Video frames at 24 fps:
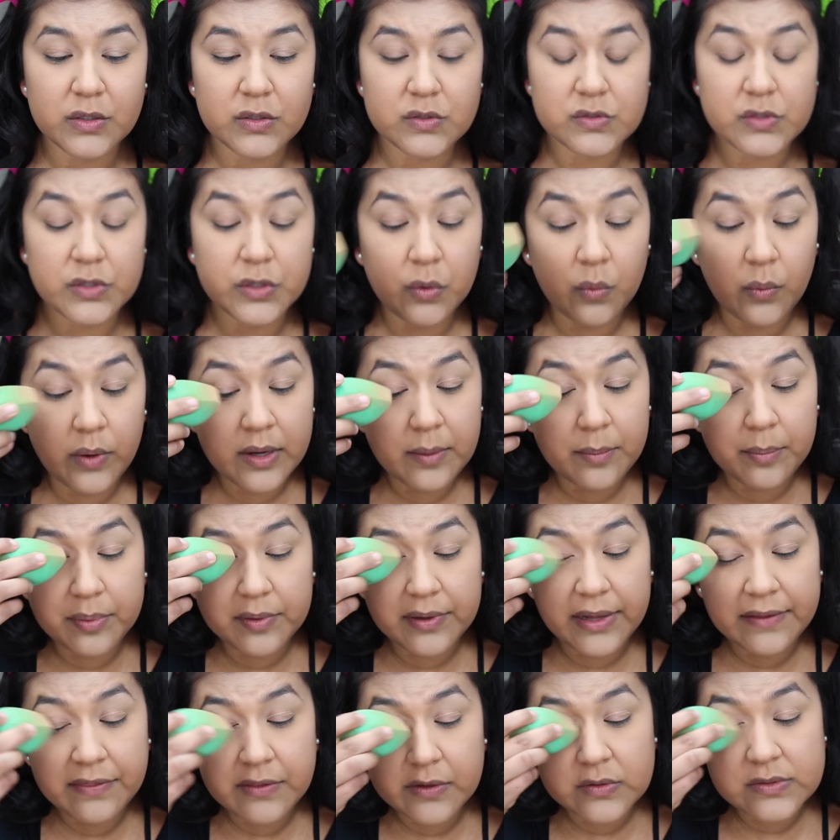So you'll wanna
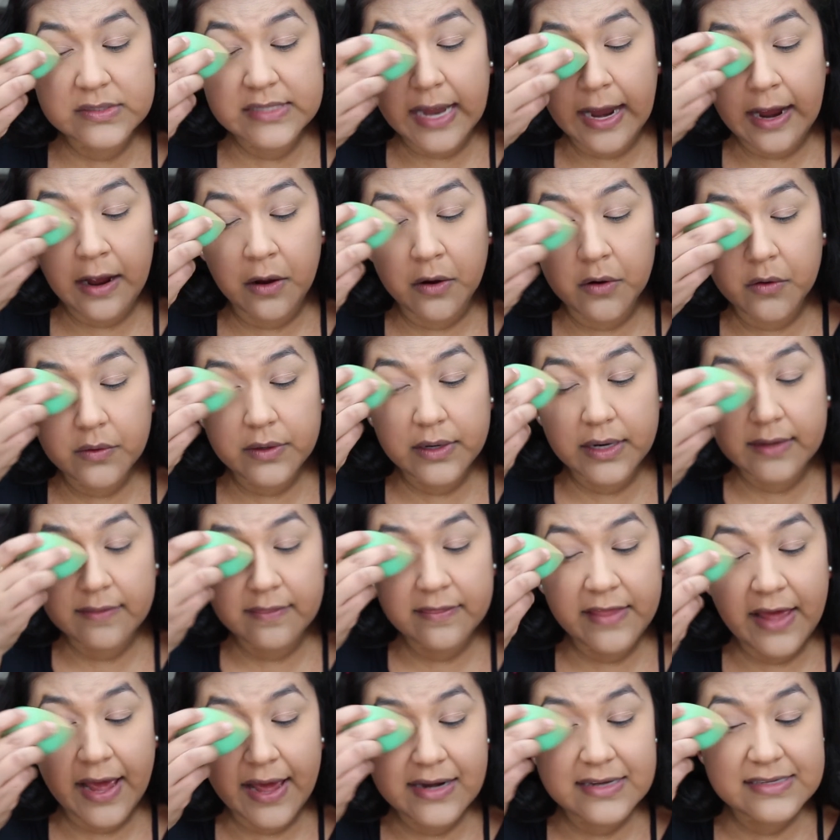blend those out,
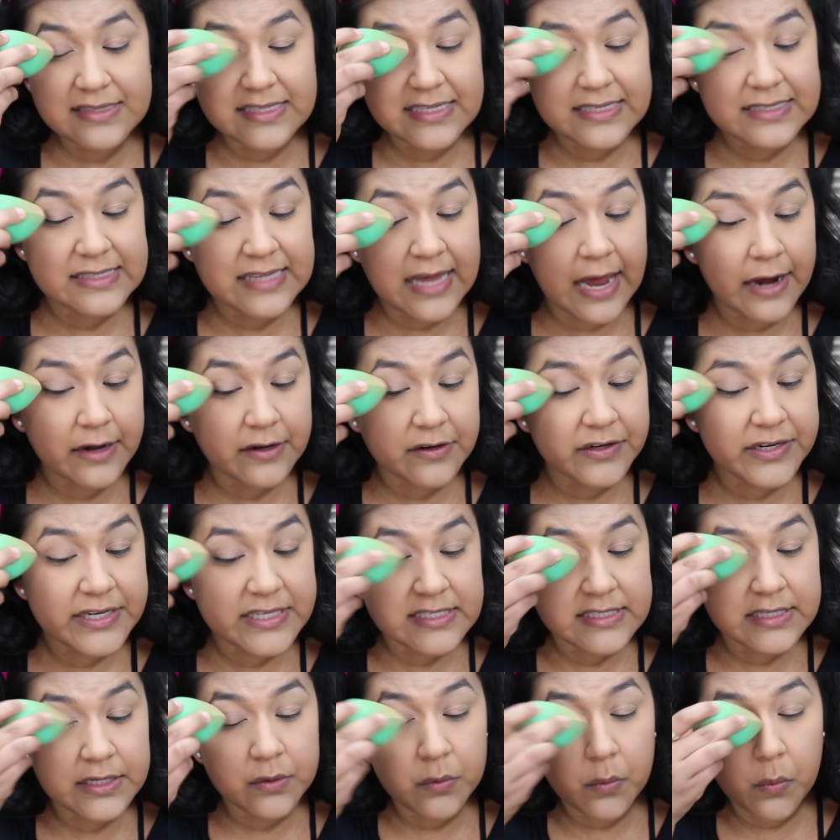and that is the exact
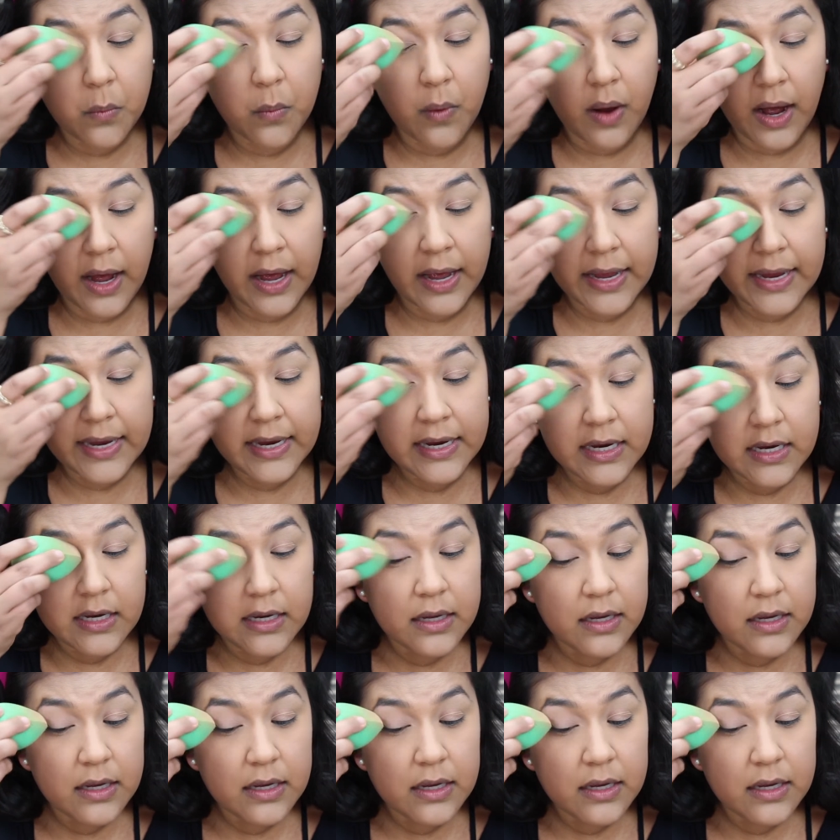reason why